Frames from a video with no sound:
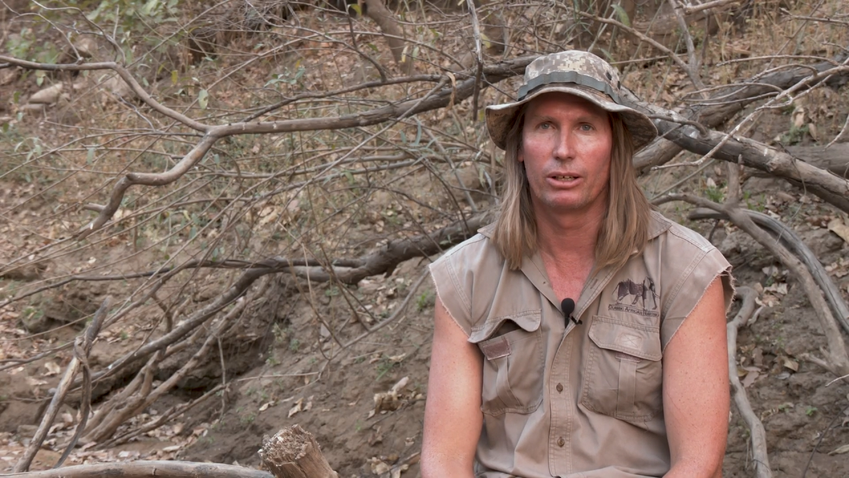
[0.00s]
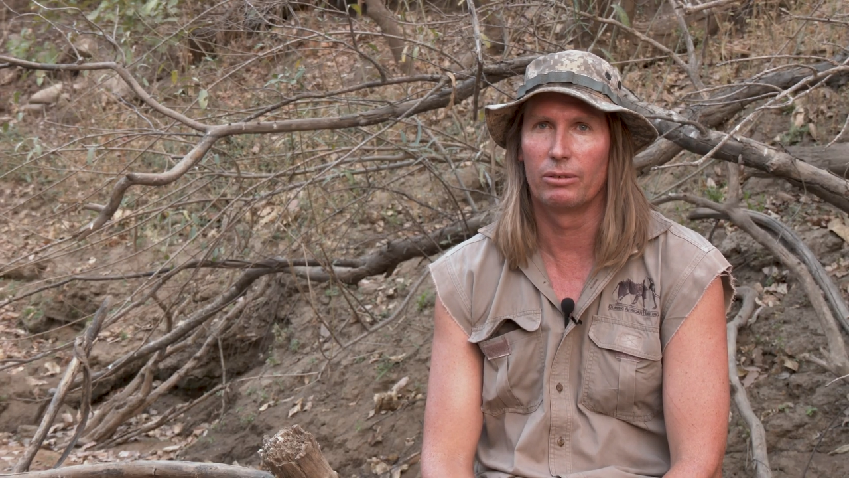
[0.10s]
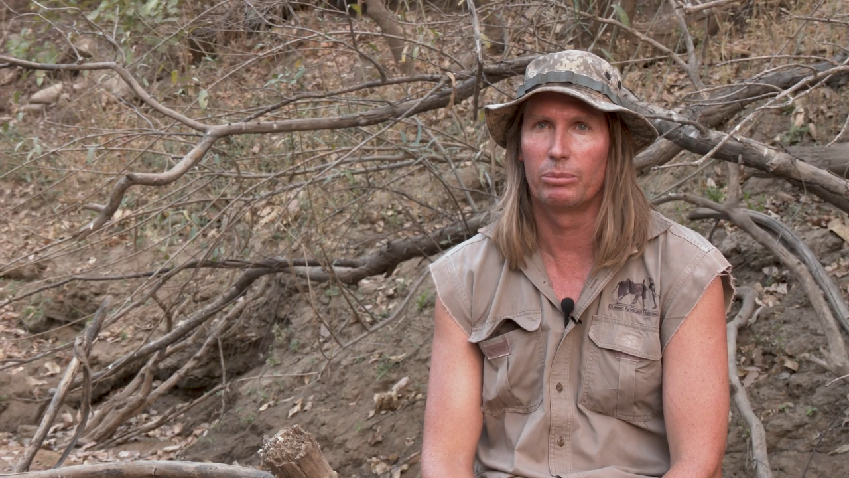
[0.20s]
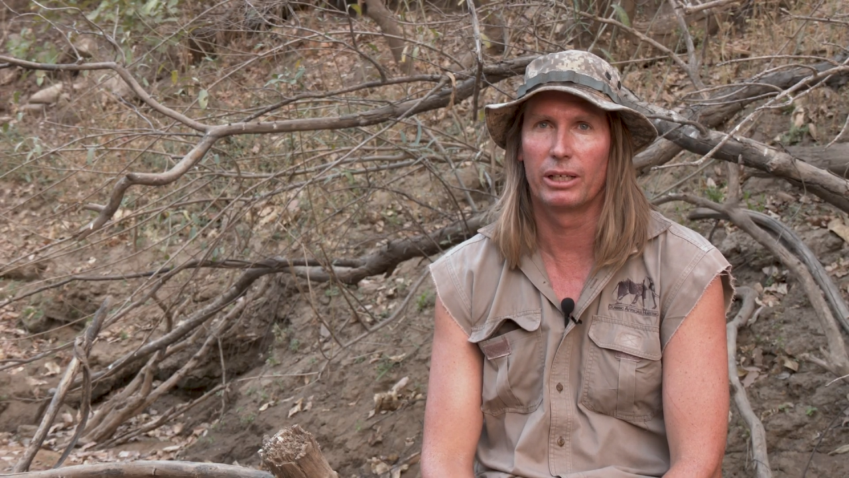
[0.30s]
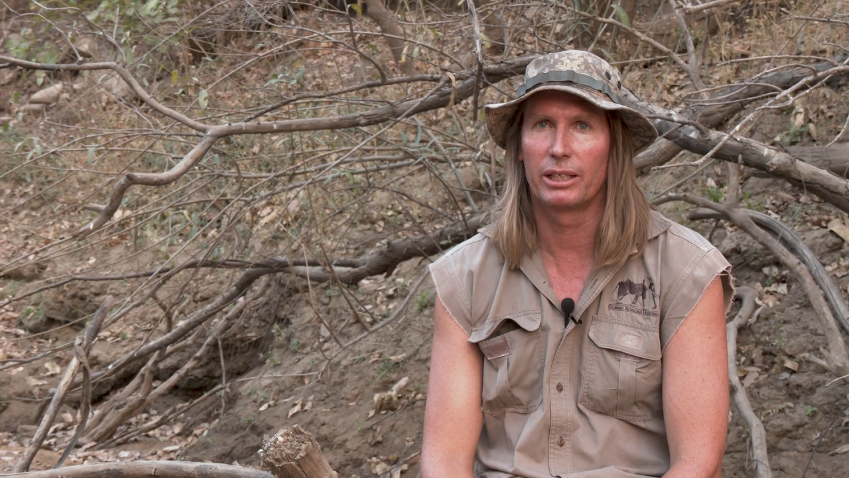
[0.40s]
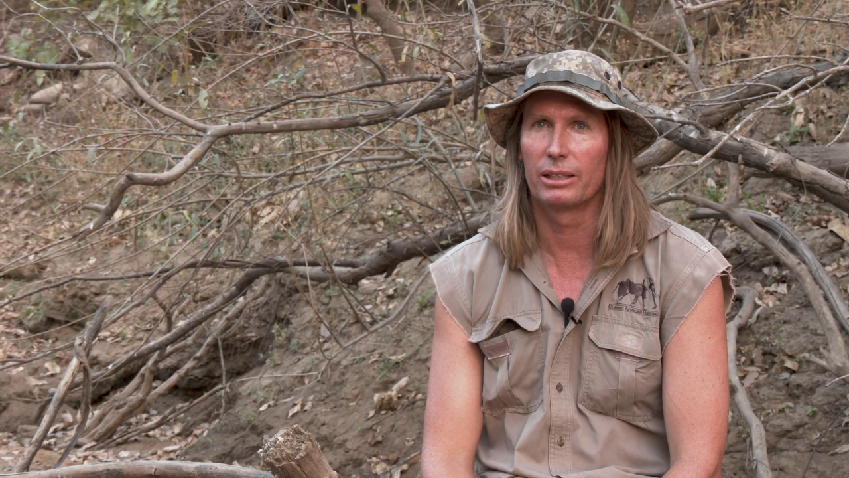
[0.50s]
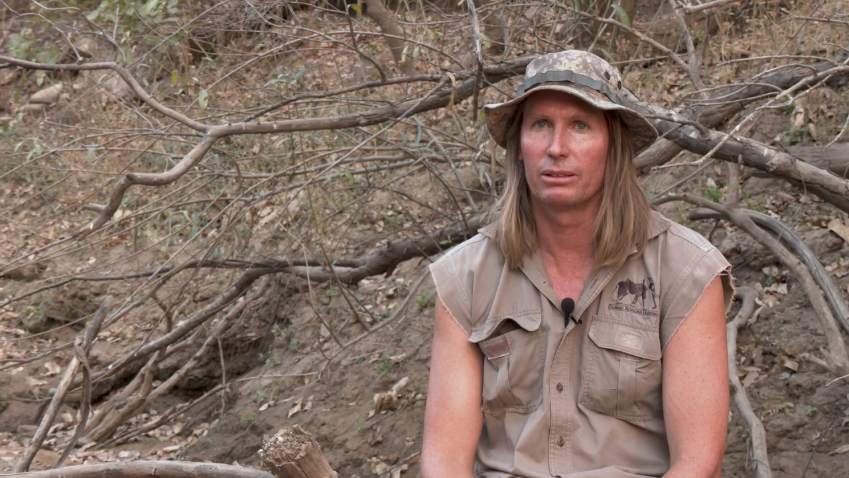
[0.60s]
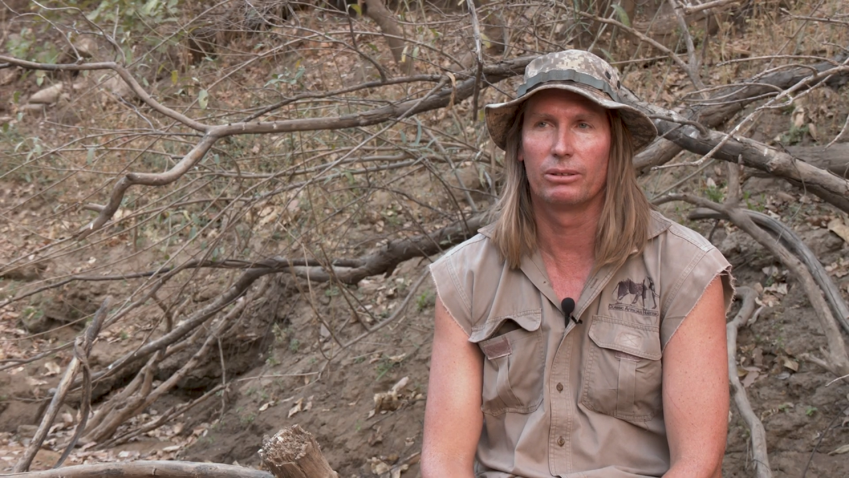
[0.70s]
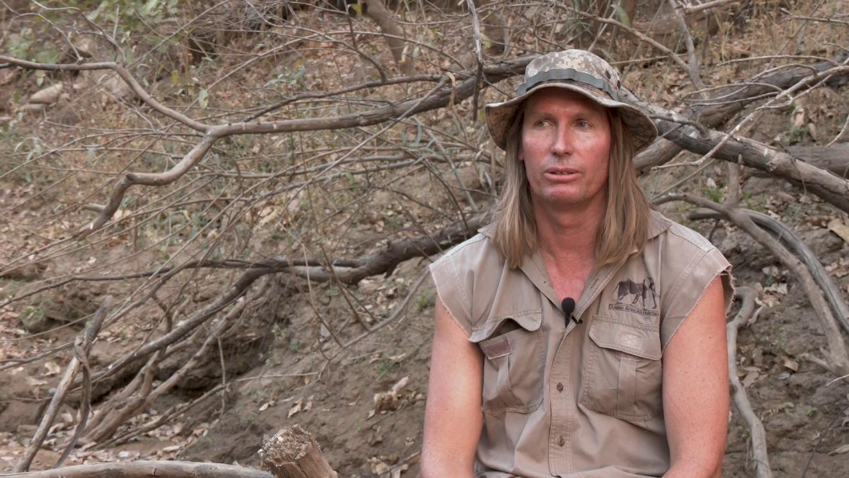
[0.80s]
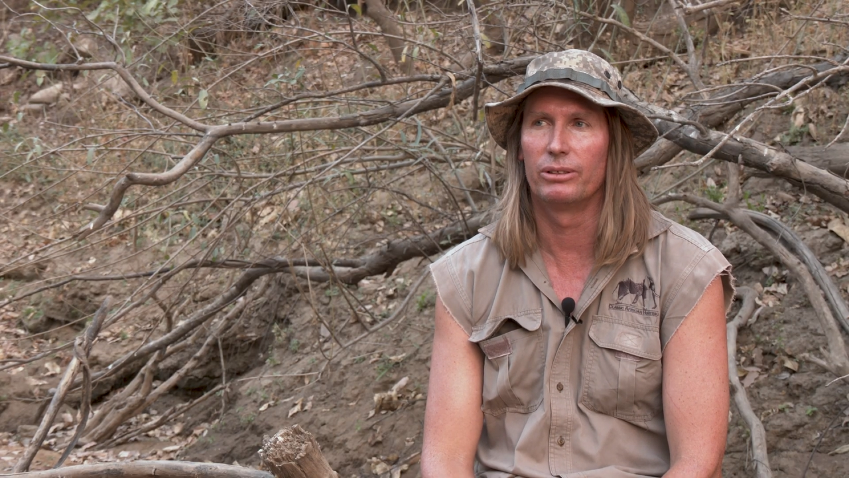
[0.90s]
over by
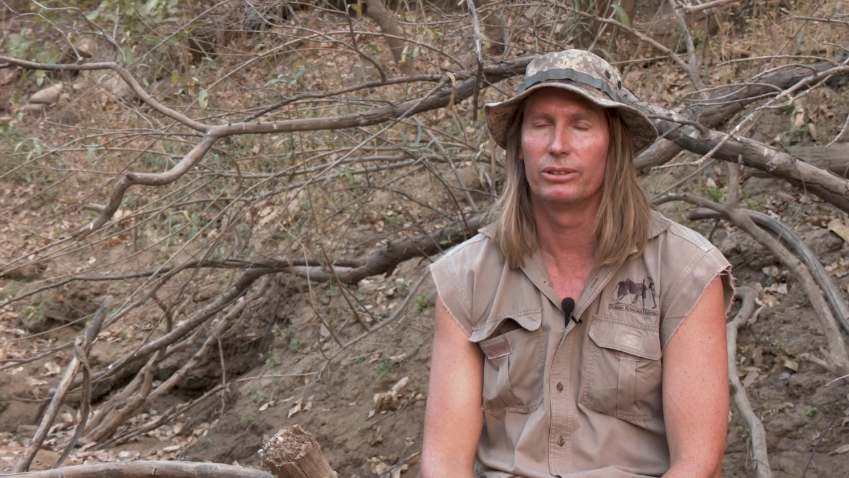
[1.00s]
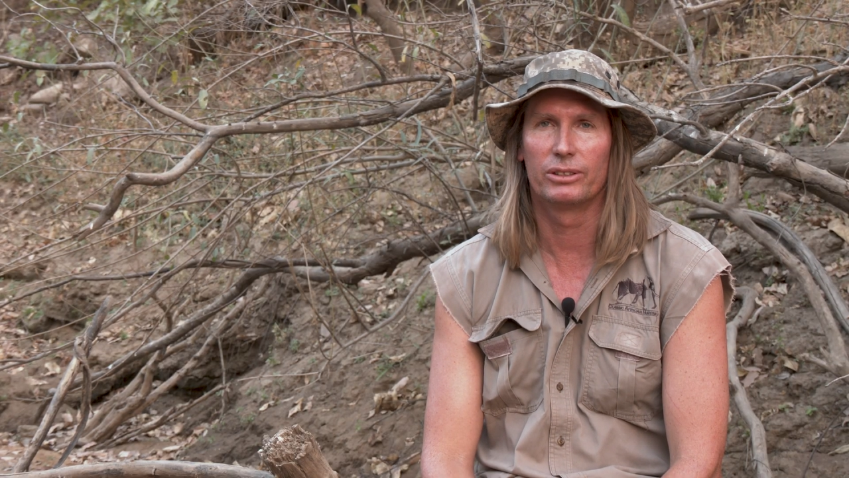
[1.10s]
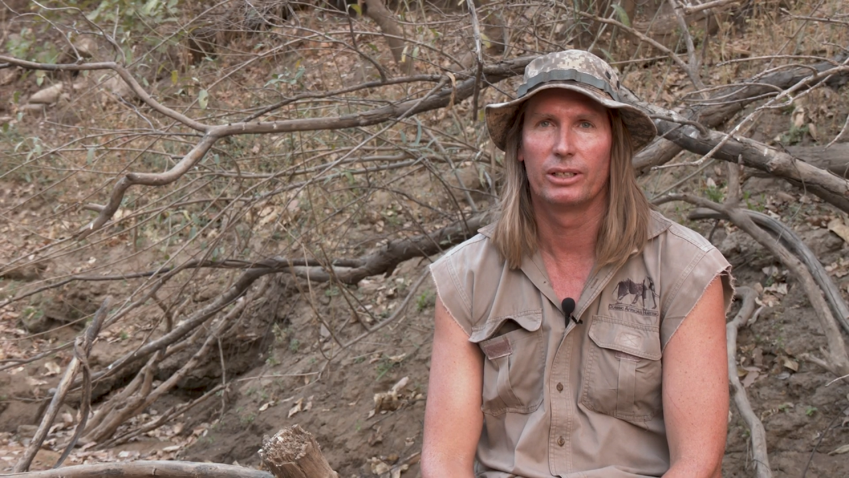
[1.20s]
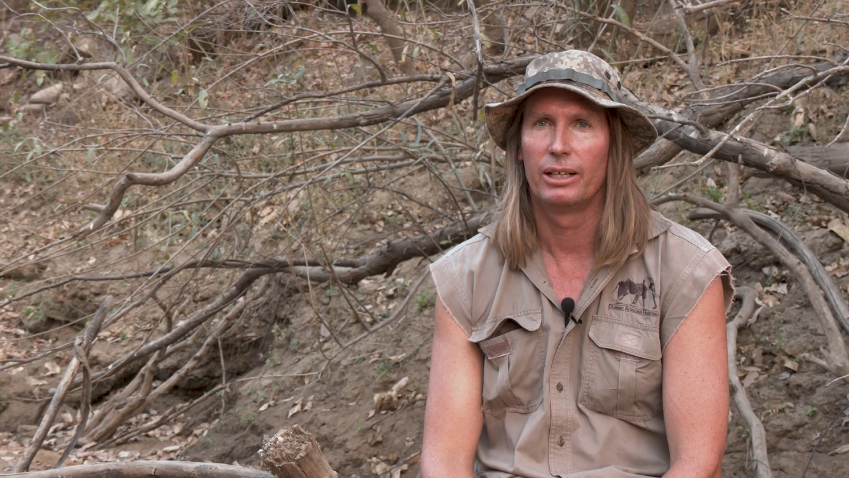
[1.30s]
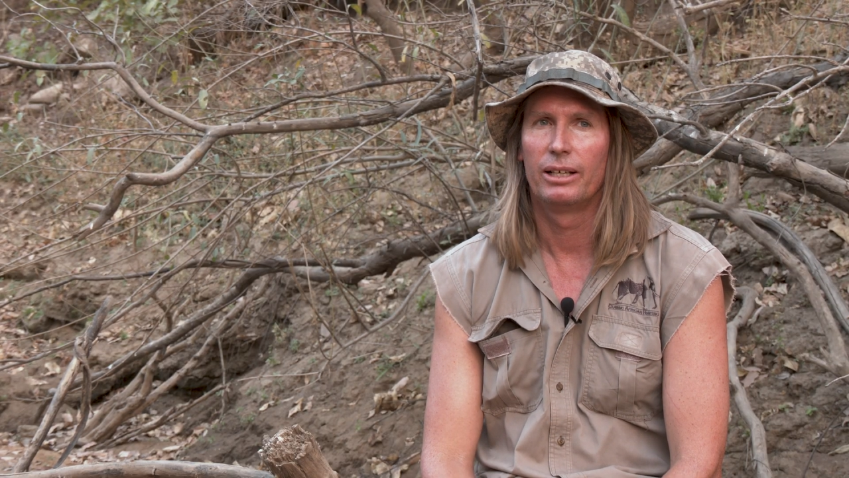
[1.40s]
cattle herders.